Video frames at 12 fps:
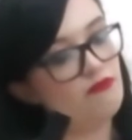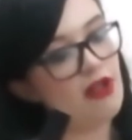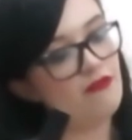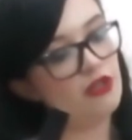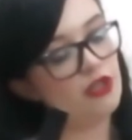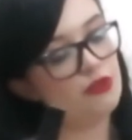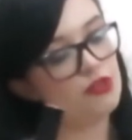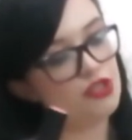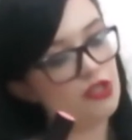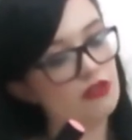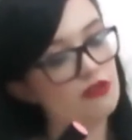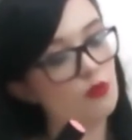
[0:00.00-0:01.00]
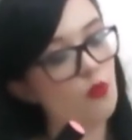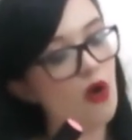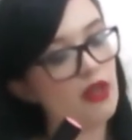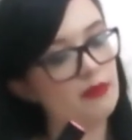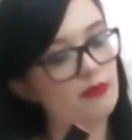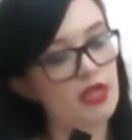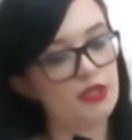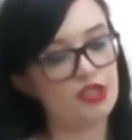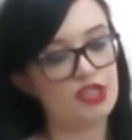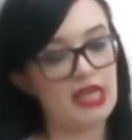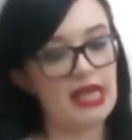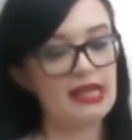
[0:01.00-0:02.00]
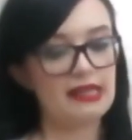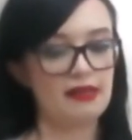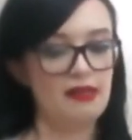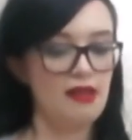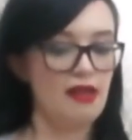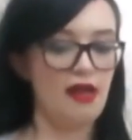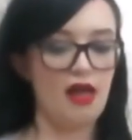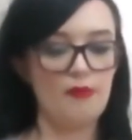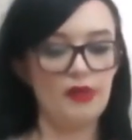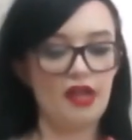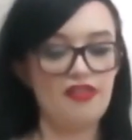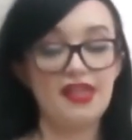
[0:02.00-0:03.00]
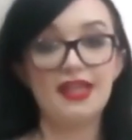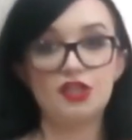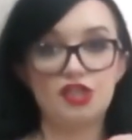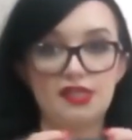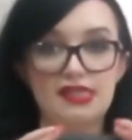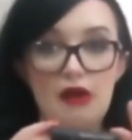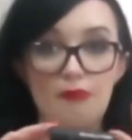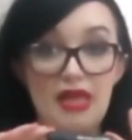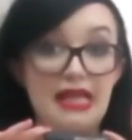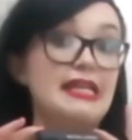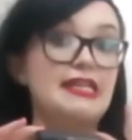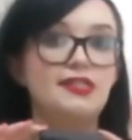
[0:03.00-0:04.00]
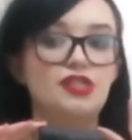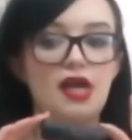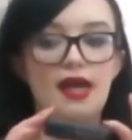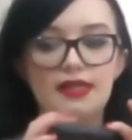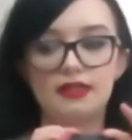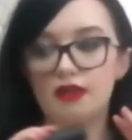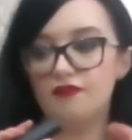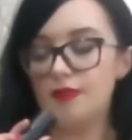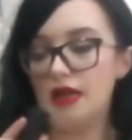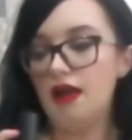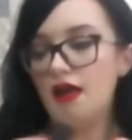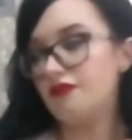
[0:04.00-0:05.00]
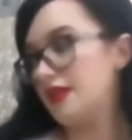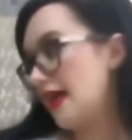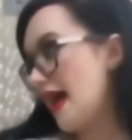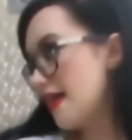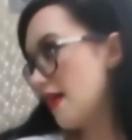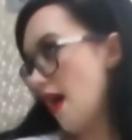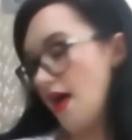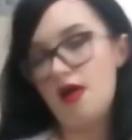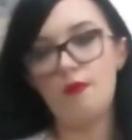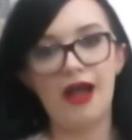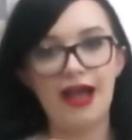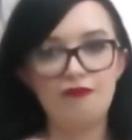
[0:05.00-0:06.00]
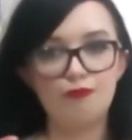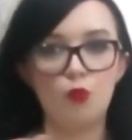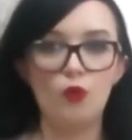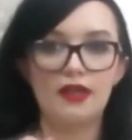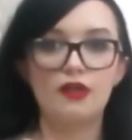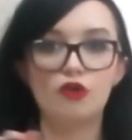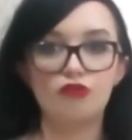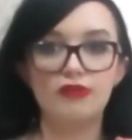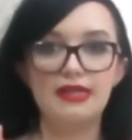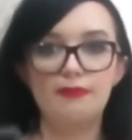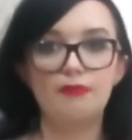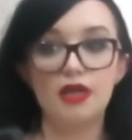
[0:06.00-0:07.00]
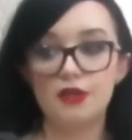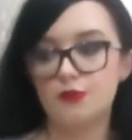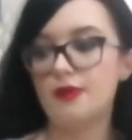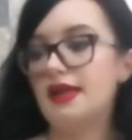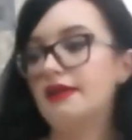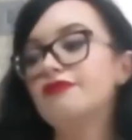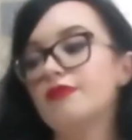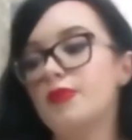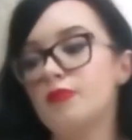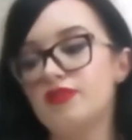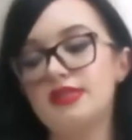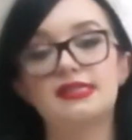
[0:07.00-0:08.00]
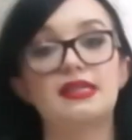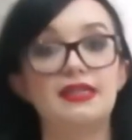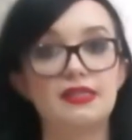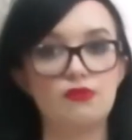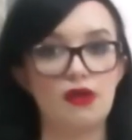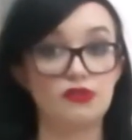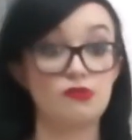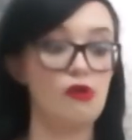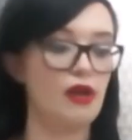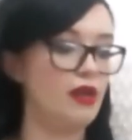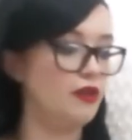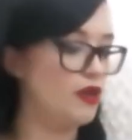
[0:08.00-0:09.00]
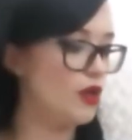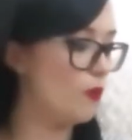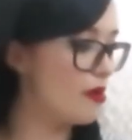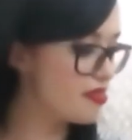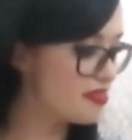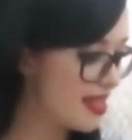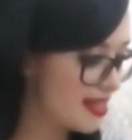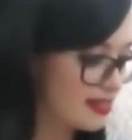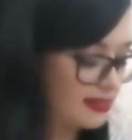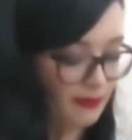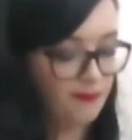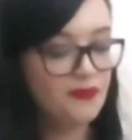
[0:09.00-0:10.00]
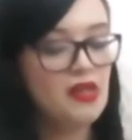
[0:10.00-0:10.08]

Revolution, the one blush stick, and I think it's just their pinky shade, and I've been loving that. I have bought like a cream blush palette from them recently as well, so I'll let you know what I think.